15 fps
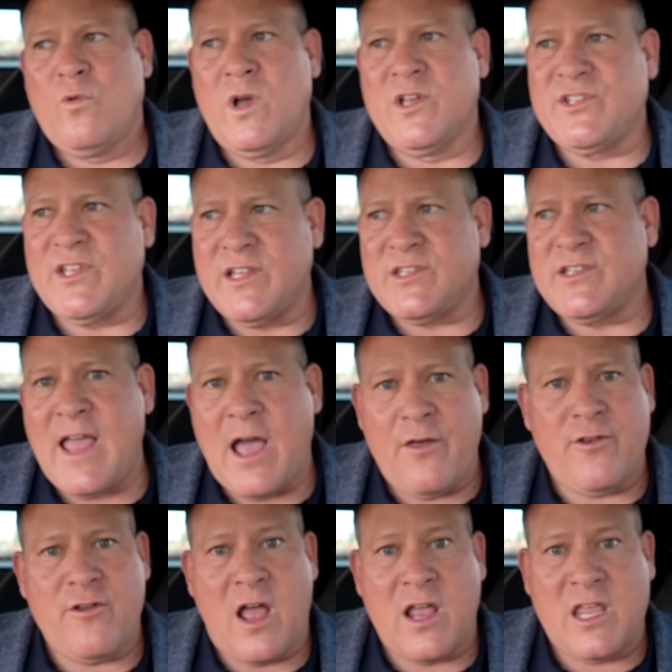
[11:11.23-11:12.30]
well, since now
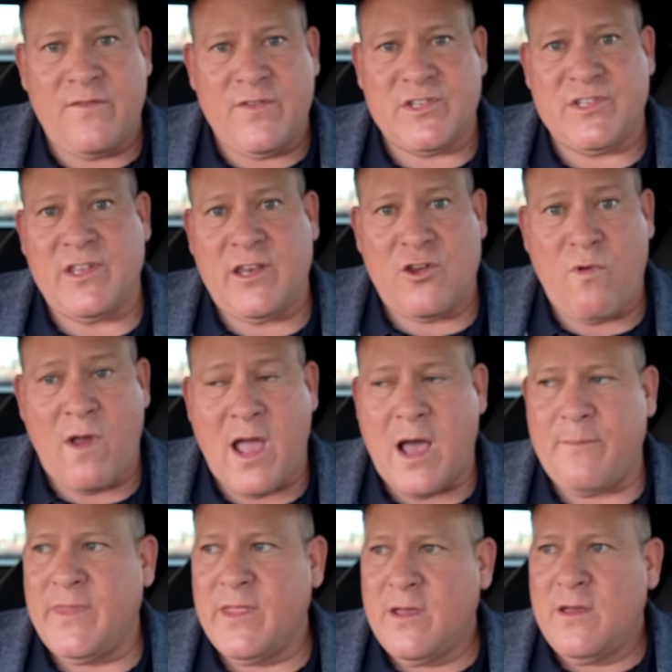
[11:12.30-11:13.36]
they're not giving us any crap